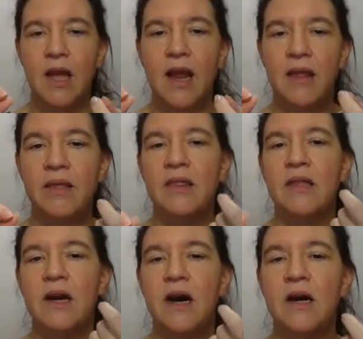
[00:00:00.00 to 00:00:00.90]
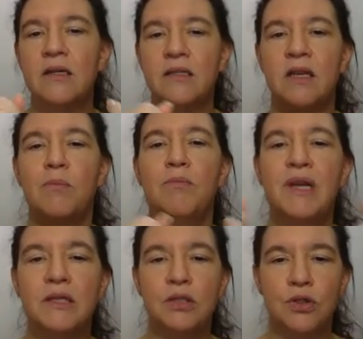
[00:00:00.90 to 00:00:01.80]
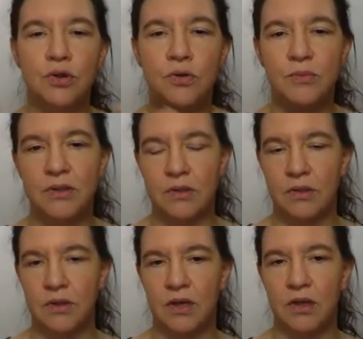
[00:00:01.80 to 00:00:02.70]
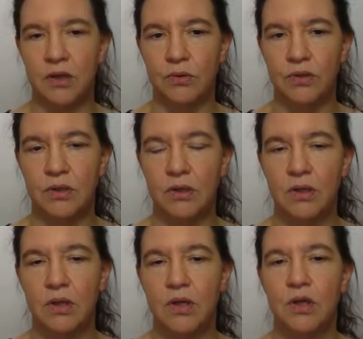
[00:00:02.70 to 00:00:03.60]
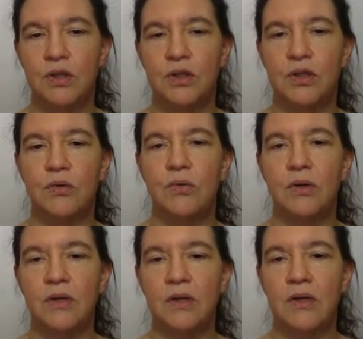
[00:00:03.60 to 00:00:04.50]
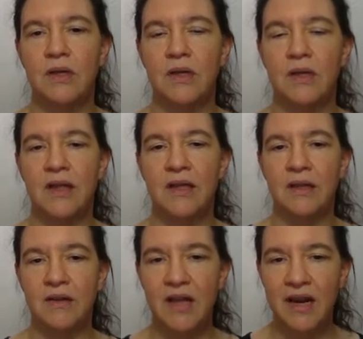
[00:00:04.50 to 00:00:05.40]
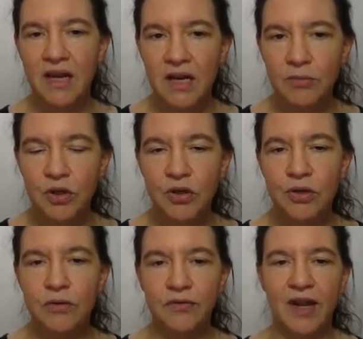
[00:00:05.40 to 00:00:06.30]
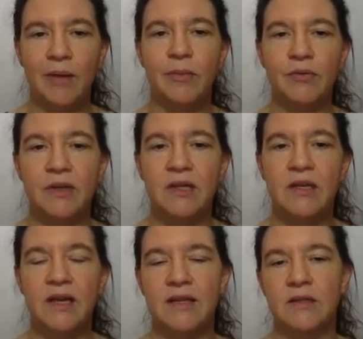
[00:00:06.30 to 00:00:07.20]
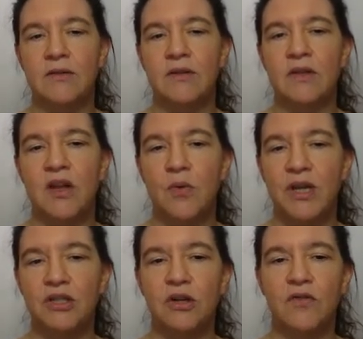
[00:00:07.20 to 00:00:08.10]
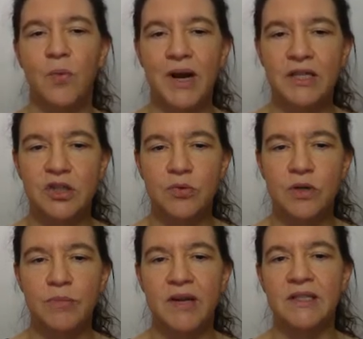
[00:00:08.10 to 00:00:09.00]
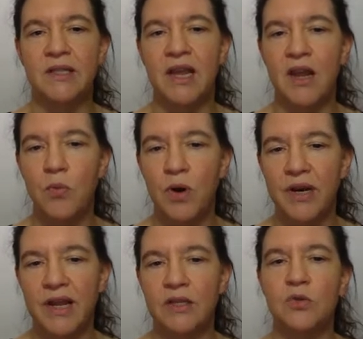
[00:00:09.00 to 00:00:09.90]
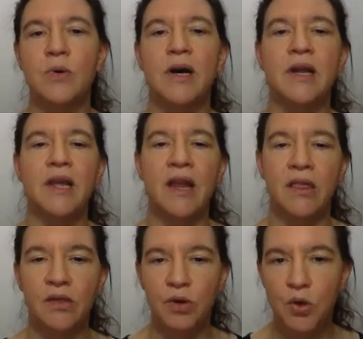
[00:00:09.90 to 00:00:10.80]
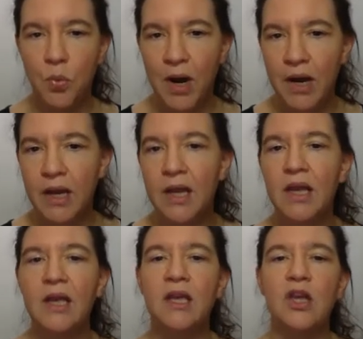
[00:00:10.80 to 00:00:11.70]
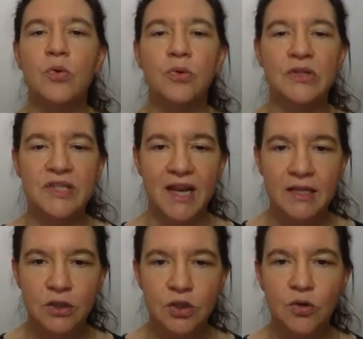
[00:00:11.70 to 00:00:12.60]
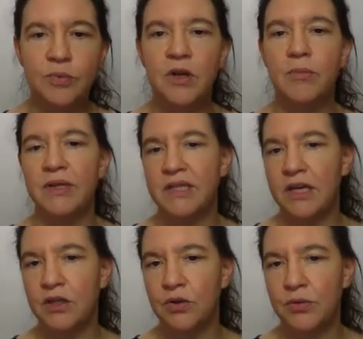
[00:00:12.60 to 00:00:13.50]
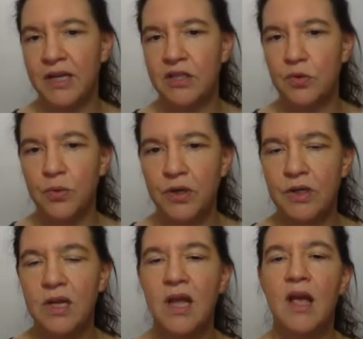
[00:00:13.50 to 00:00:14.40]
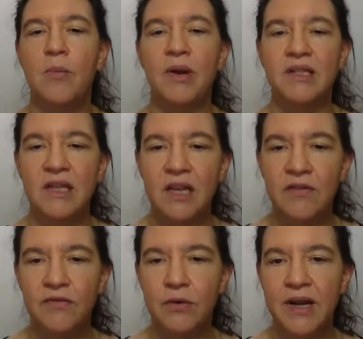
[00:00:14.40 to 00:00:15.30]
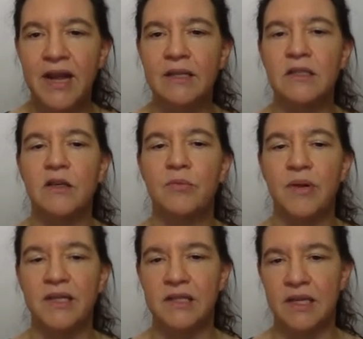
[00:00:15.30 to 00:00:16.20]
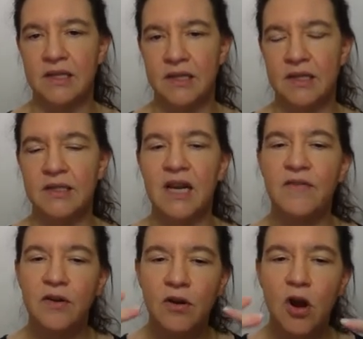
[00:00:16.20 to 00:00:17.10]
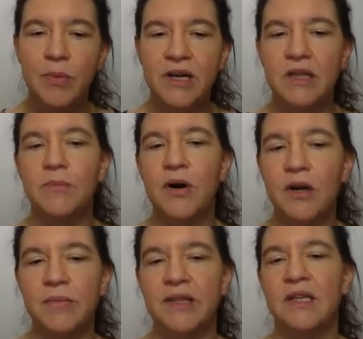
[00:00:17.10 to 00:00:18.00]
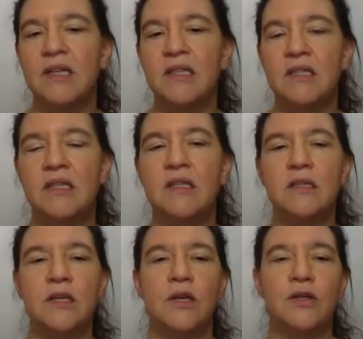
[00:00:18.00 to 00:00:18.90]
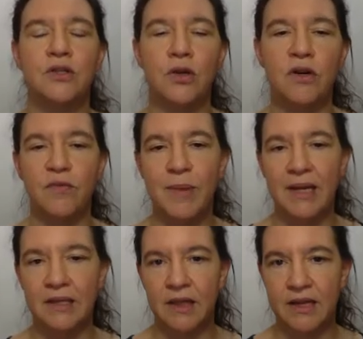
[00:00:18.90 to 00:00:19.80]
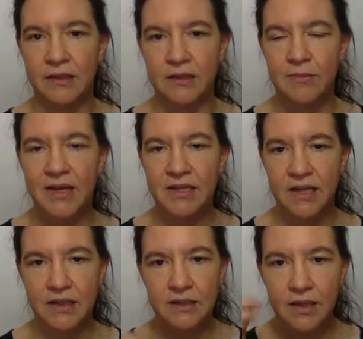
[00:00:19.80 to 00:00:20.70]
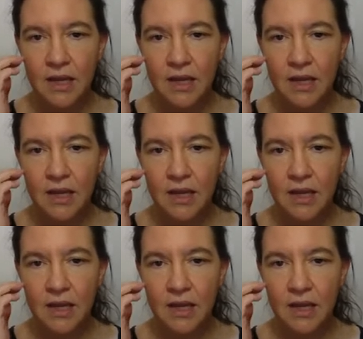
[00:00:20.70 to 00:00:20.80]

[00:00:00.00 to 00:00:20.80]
and then there are some mixed terms in those. So any elliptic curve can be written as an equation of y squared plus a1xy, a3y equals x cubed plus a2x squared plus a4x plus a6. And I have a comment at the bottom that the indices sort of make sense.